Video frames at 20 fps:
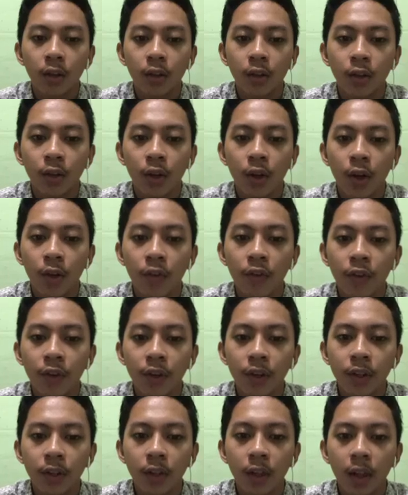
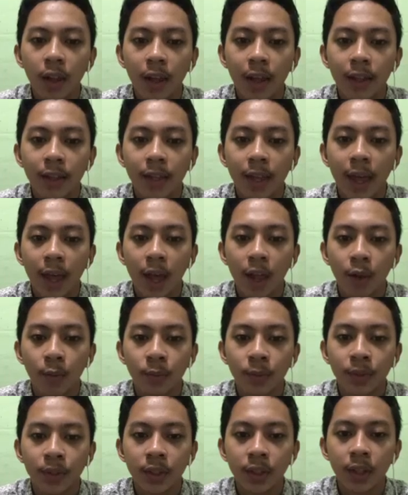Covering the land
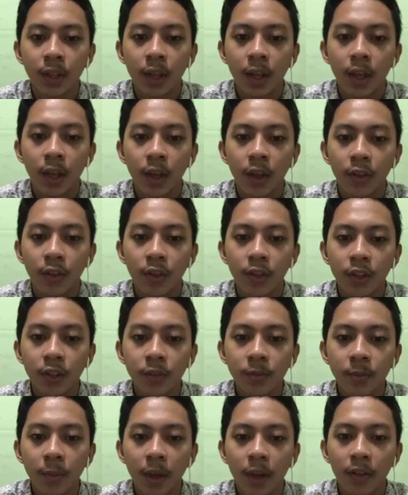helps. In these
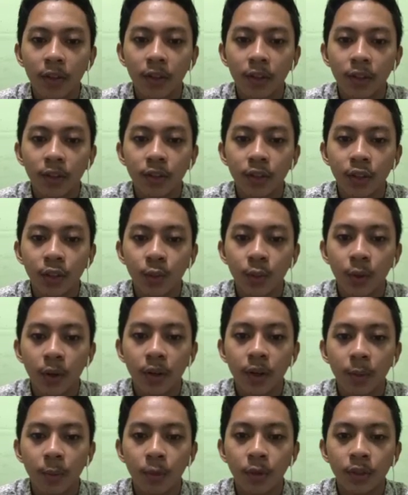methods is where
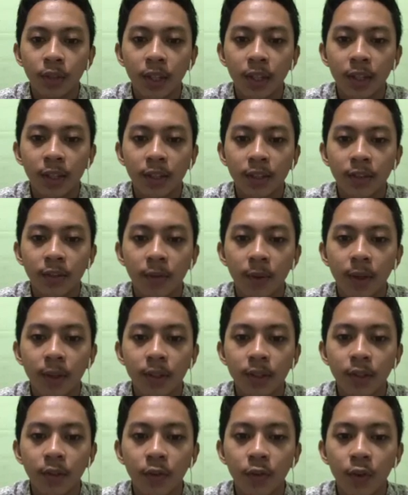the most
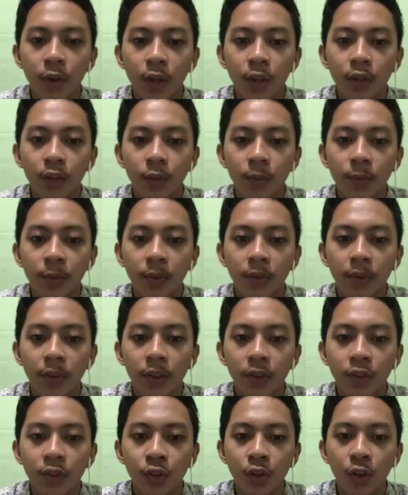expensive way to prevent
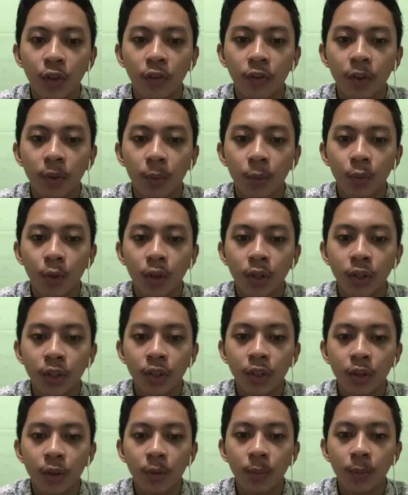soil from washing
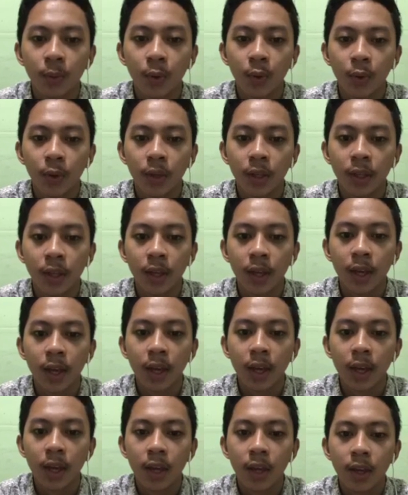or blowing
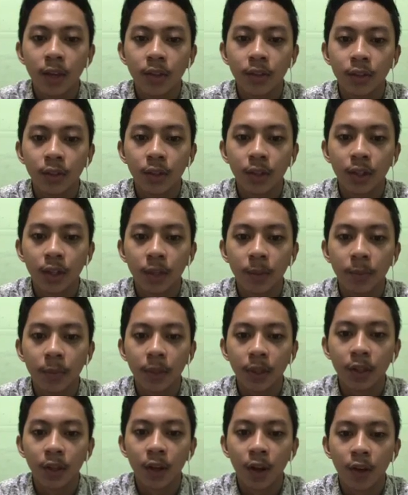is to keep it
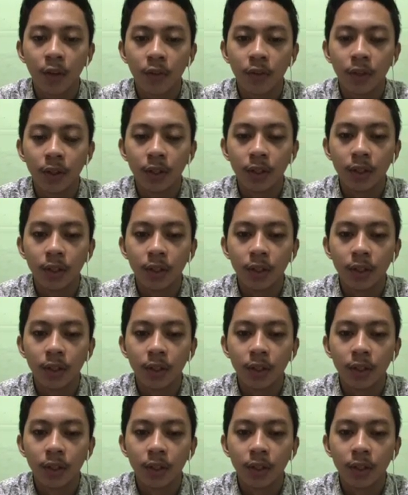covered.